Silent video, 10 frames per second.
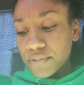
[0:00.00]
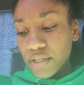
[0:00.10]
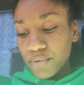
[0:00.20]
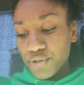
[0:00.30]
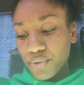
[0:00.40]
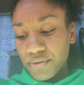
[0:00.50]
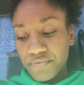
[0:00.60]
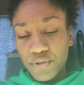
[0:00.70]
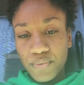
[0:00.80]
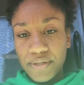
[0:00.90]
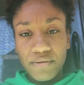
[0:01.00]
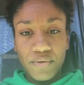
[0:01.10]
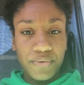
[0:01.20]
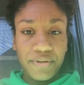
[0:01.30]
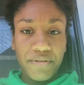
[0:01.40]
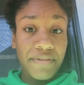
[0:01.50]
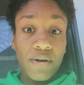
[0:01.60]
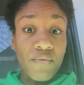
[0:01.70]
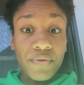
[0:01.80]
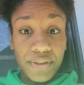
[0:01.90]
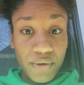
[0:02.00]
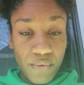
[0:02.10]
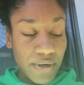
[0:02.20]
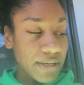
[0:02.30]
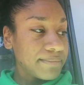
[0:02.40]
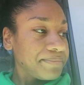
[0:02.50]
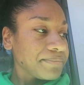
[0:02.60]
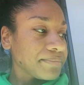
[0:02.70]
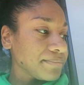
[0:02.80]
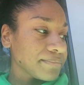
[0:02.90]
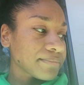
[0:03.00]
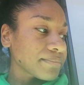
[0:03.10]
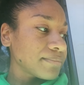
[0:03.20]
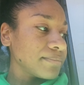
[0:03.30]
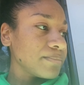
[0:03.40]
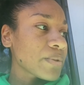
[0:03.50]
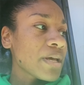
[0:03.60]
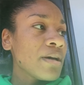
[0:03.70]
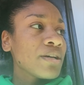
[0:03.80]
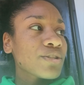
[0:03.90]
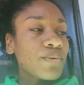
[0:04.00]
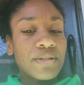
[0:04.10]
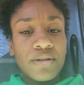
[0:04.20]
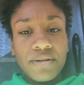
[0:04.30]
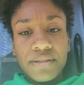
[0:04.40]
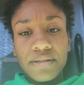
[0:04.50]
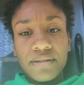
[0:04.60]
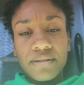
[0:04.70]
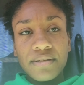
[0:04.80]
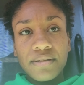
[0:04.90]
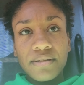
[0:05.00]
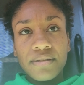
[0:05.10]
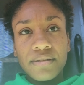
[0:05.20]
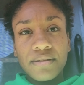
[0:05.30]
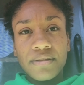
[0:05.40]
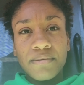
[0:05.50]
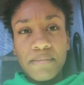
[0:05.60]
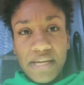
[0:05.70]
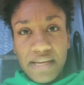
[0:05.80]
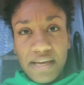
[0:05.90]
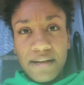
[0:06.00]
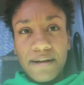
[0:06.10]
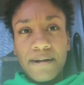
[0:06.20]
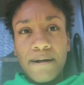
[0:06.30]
They were just sort of doing their own little thing over in the corner. So we start the meeting,